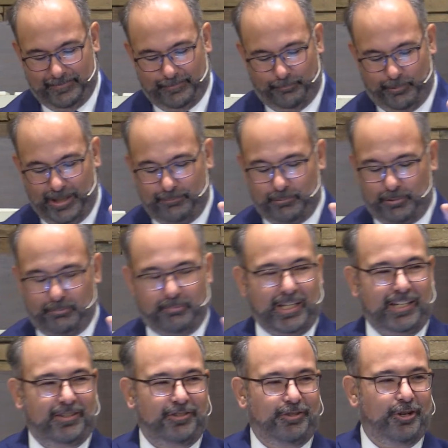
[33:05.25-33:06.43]
We will
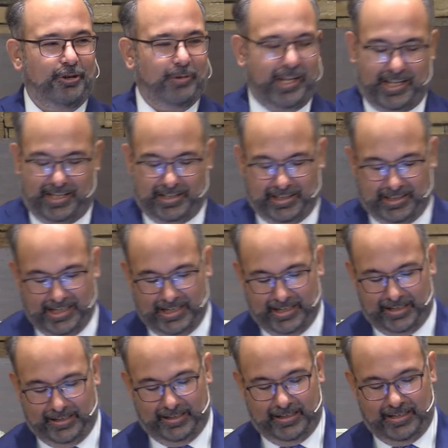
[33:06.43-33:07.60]
meet Doegg
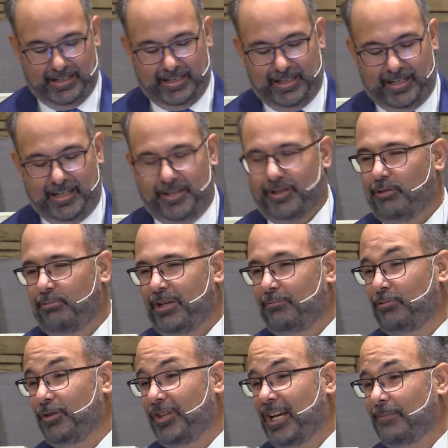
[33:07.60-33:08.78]
again, though we
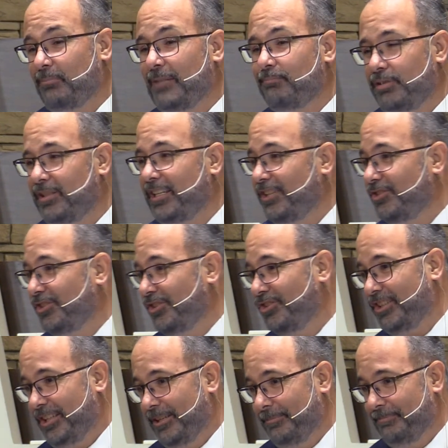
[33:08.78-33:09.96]
will not be pleased to
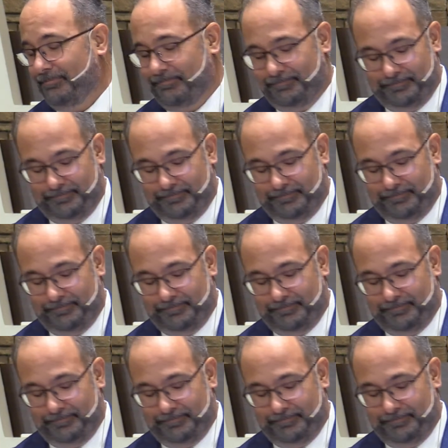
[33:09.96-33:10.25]
see him.